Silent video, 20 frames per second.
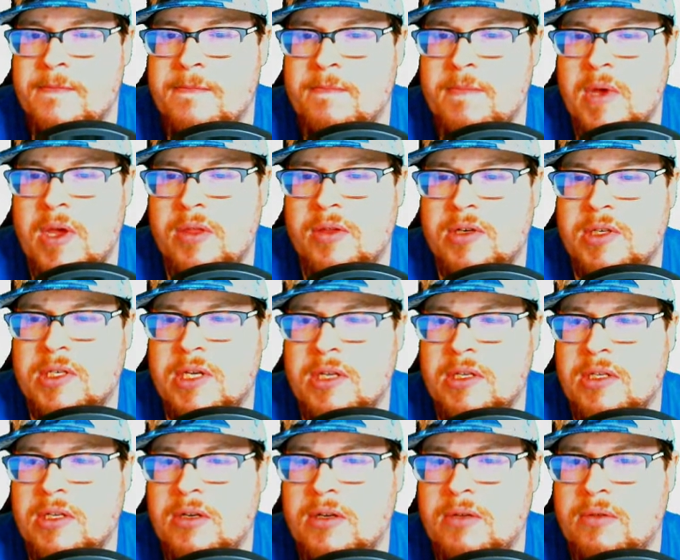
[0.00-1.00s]
my other
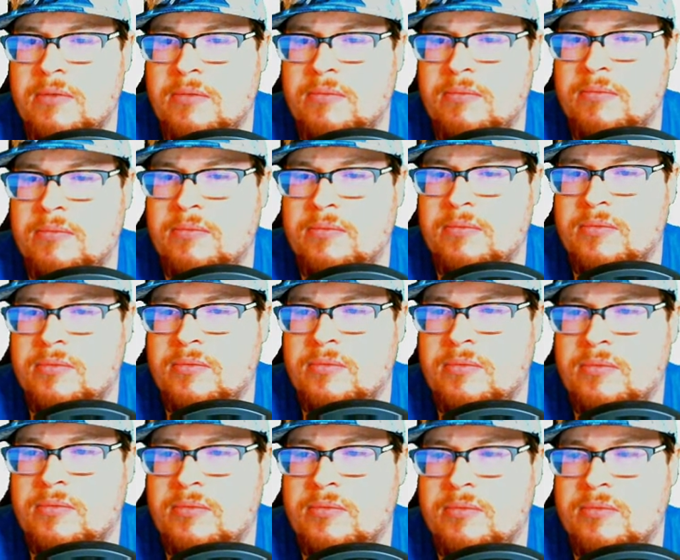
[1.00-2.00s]
Sentinel?
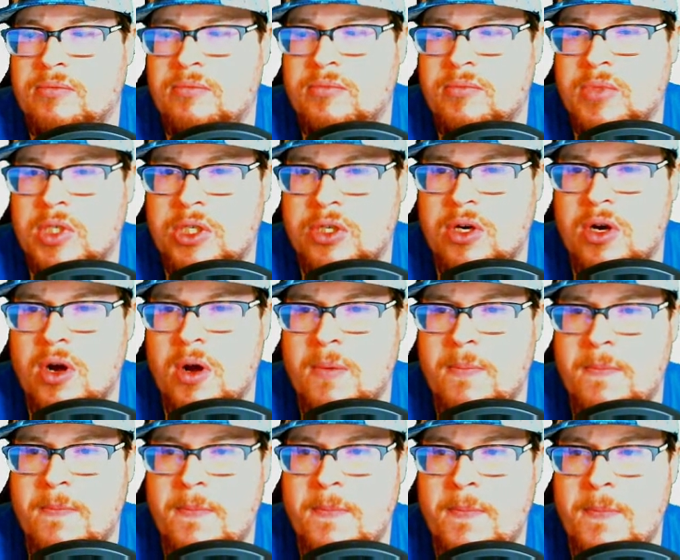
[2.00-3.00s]
Sure.
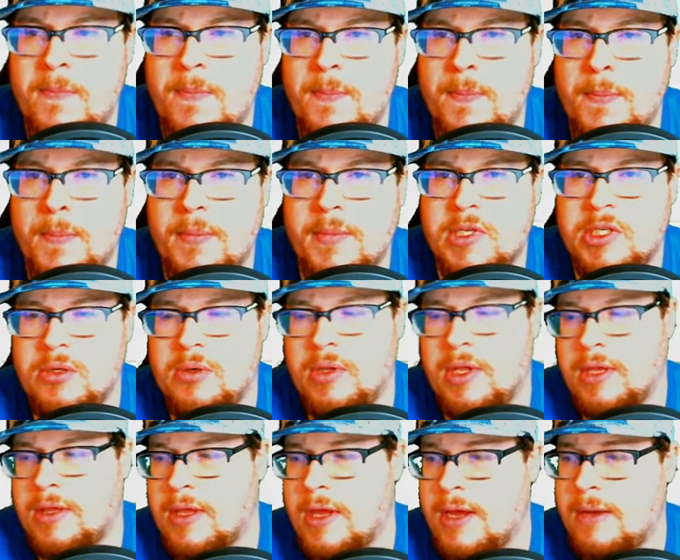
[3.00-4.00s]
Let's do it
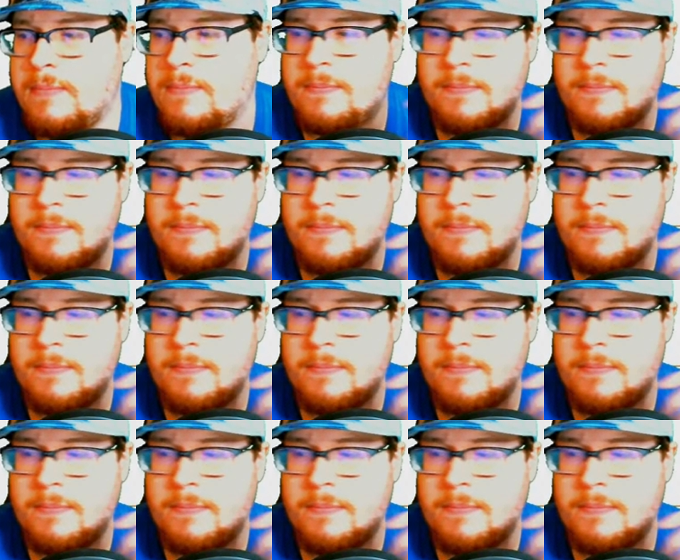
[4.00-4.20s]
like that.